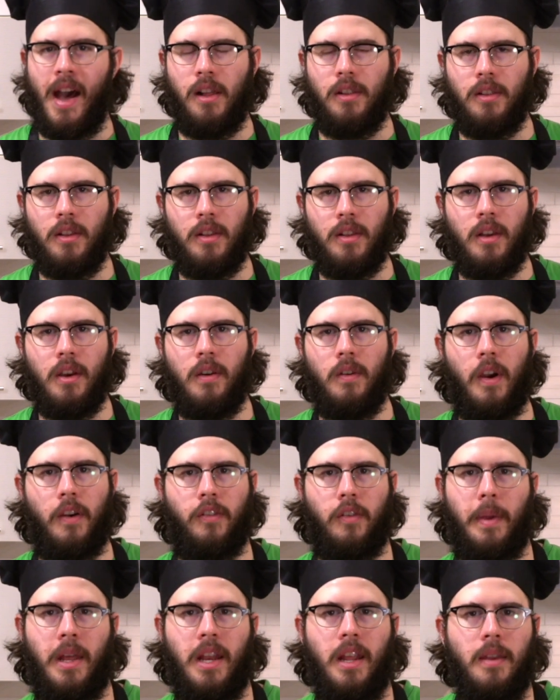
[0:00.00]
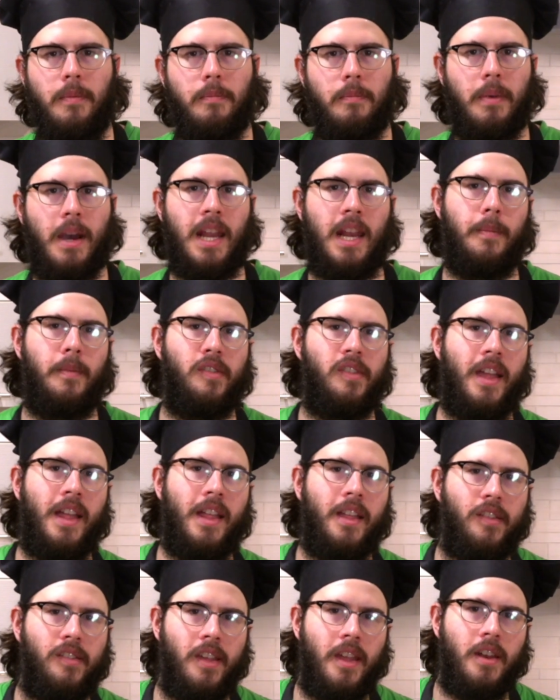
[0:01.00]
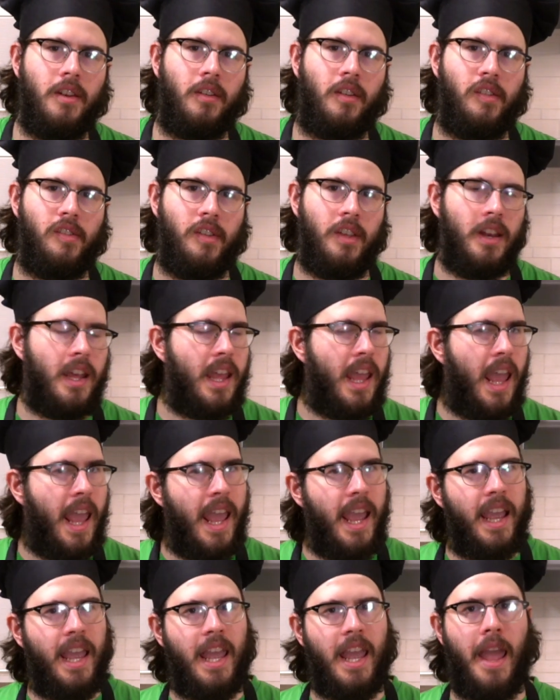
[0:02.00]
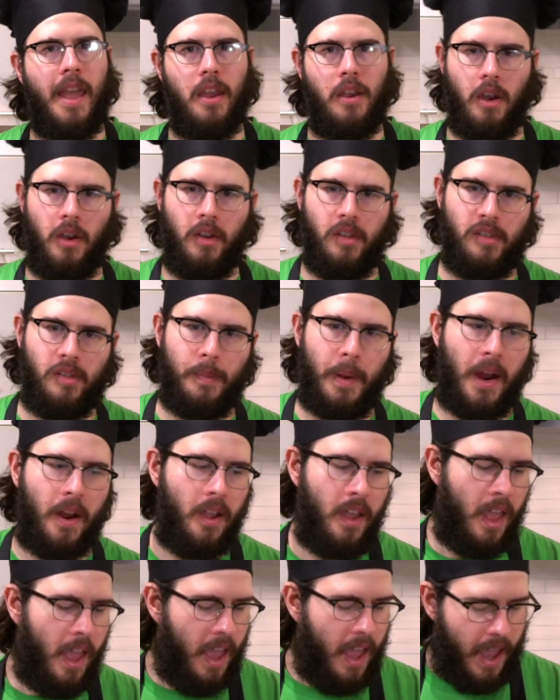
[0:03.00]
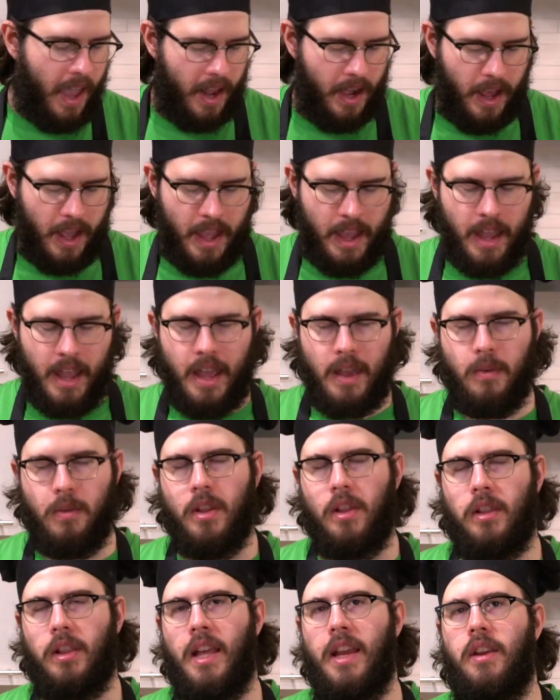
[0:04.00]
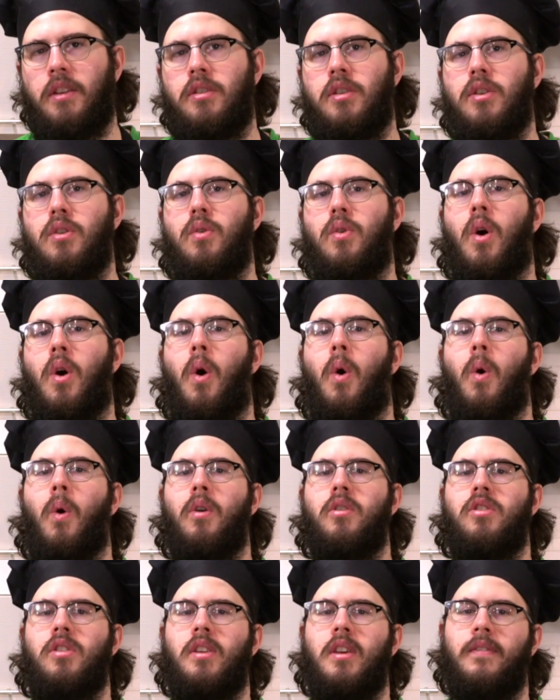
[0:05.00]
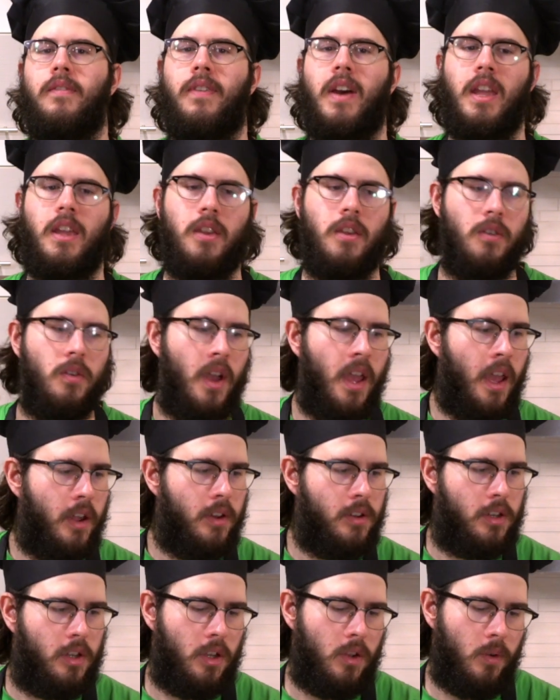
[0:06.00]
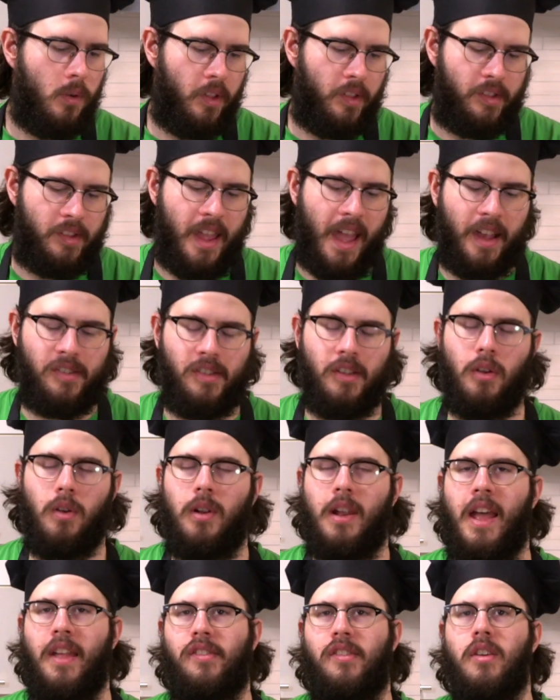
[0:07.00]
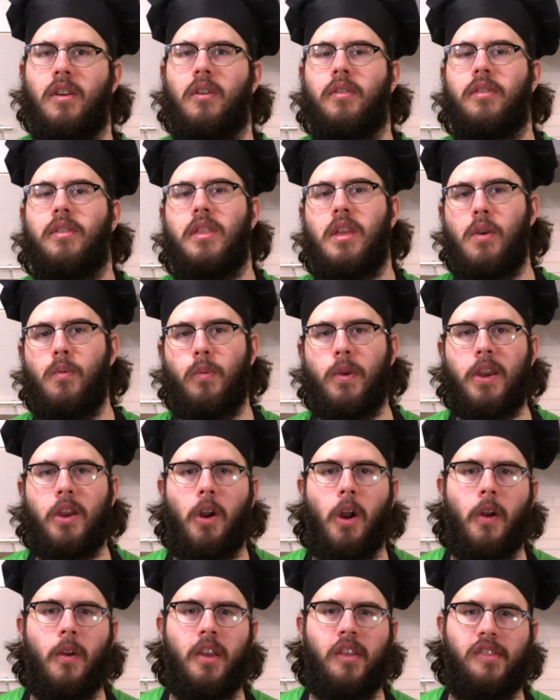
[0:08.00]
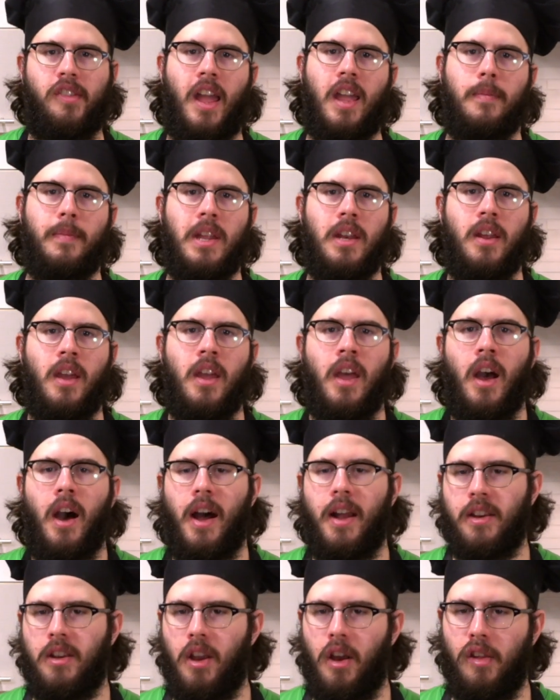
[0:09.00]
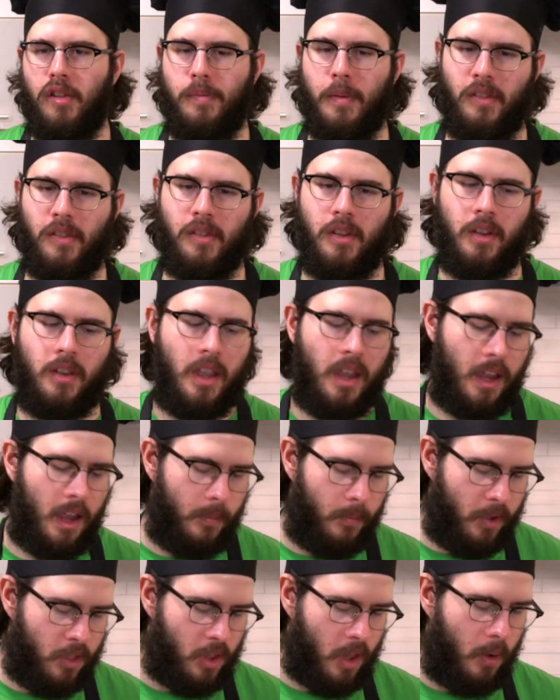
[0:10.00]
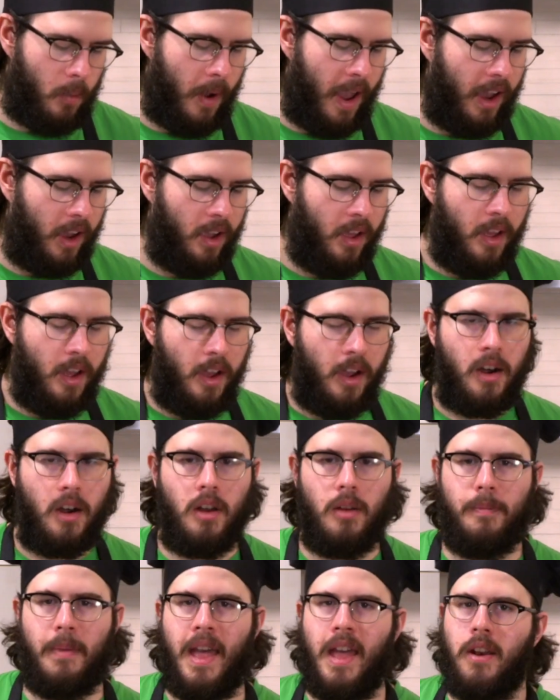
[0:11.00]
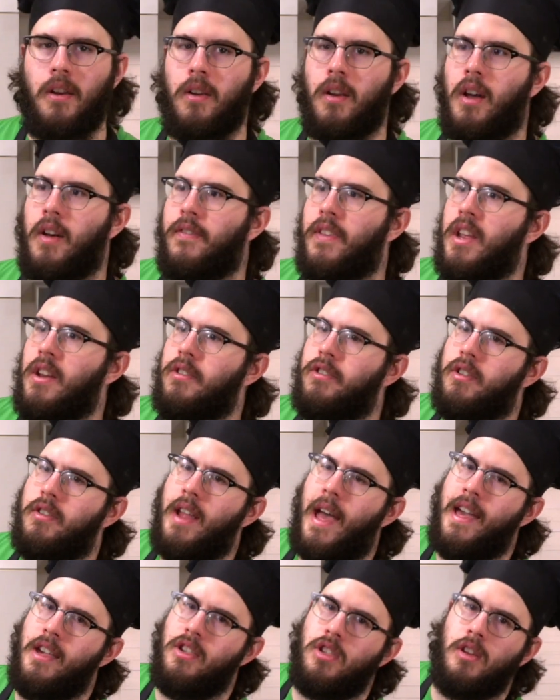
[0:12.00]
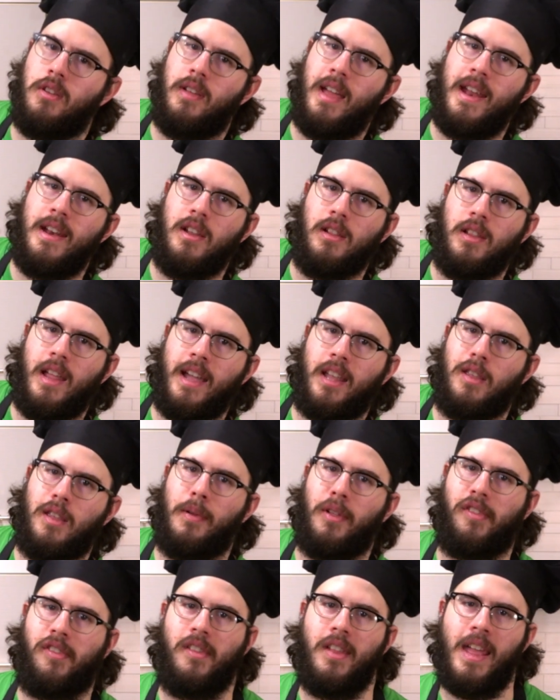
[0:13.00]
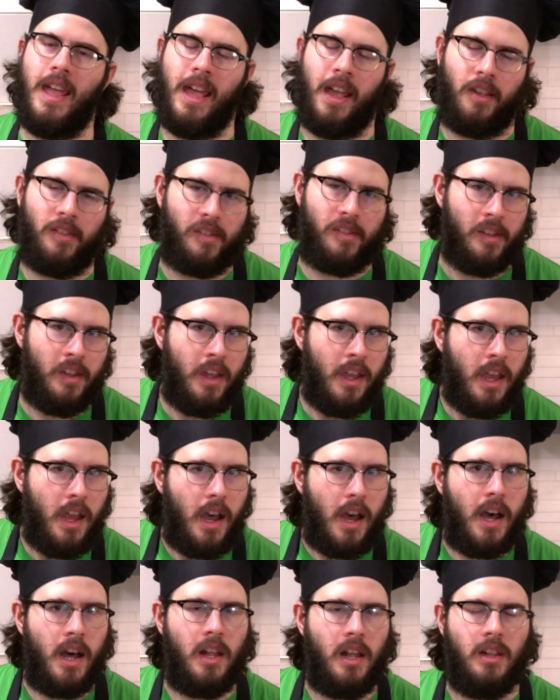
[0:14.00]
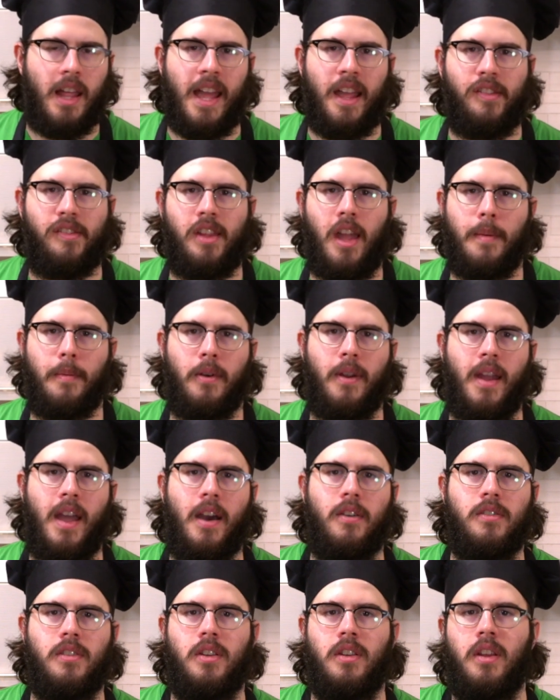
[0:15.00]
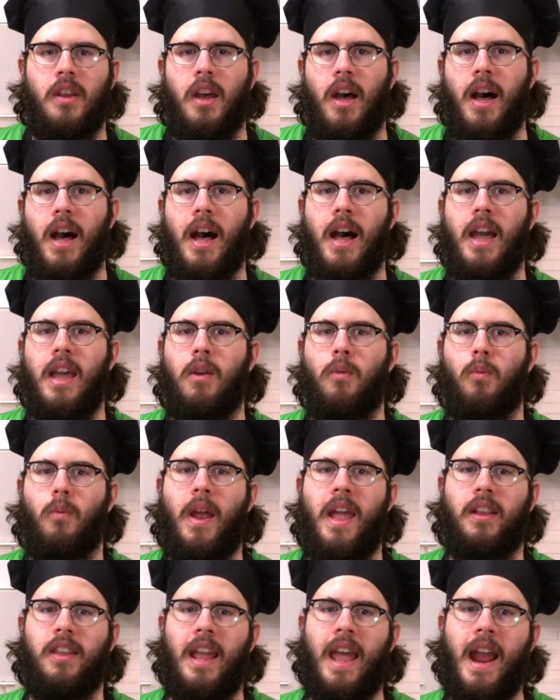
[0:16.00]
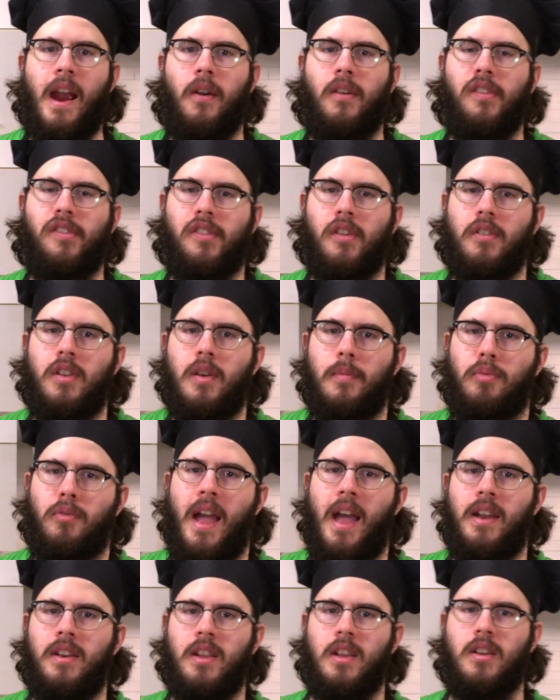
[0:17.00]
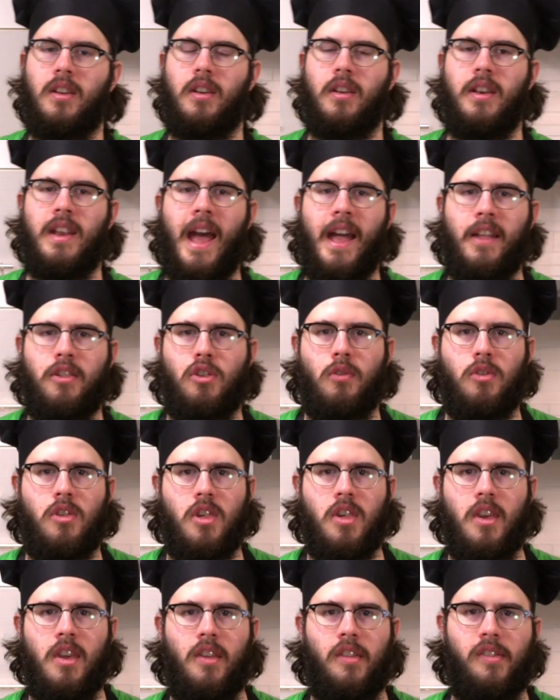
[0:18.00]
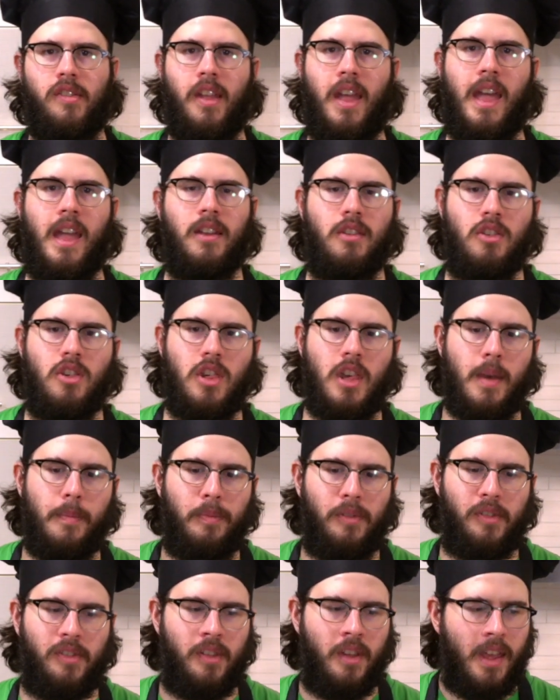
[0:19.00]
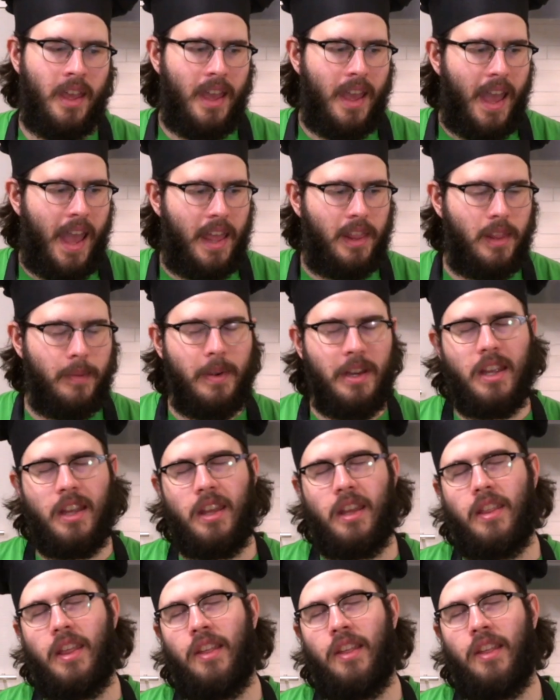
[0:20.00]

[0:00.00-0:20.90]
Hello, everybody. My name is Alexander Kozina, aka Kozibear, and I would like to cordially invite you to Snacks and Collation, the recurring segment on Kozibear's Cooking, in which I rank all manner of international and delectable snacks. Uh, last time around, I ranked Arizona branded nacho cheese and chips. And let me tell